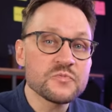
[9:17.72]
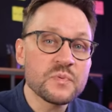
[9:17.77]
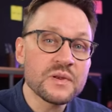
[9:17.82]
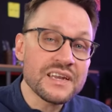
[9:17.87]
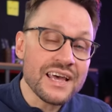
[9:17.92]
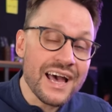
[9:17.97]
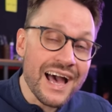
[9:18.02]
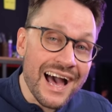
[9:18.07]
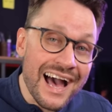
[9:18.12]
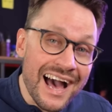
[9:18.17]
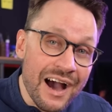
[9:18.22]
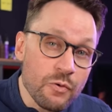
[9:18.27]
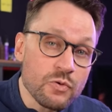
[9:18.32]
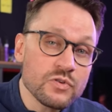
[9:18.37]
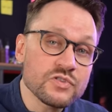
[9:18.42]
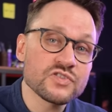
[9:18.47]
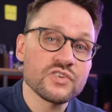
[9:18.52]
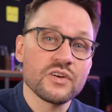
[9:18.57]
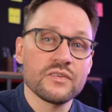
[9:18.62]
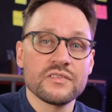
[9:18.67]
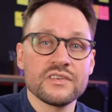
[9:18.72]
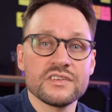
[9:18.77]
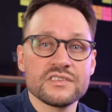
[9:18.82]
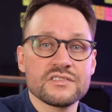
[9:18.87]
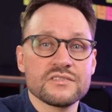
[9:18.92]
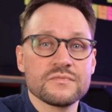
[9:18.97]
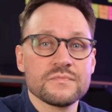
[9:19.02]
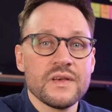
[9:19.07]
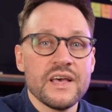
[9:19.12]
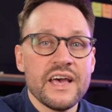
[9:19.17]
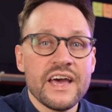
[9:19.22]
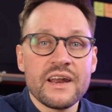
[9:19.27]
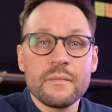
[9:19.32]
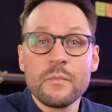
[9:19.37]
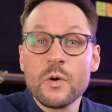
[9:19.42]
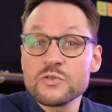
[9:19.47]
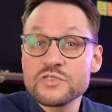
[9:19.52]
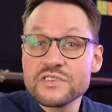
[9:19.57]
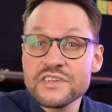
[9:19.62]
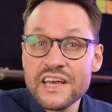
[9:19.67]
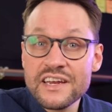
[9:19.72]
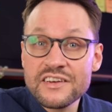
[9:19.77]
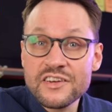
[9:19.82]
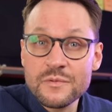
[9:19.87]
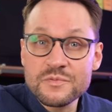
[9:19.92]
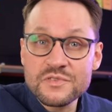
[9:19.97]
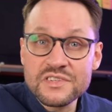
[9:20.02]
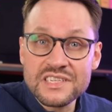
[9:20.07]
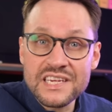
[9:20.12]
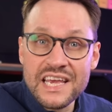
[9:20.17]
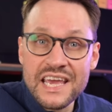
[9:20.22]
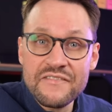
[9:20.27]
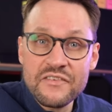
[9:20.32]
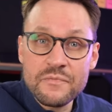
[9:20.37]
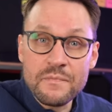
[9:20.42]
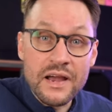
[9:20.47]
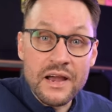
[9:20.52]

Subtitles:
spent hours on this, and I mostly end up saving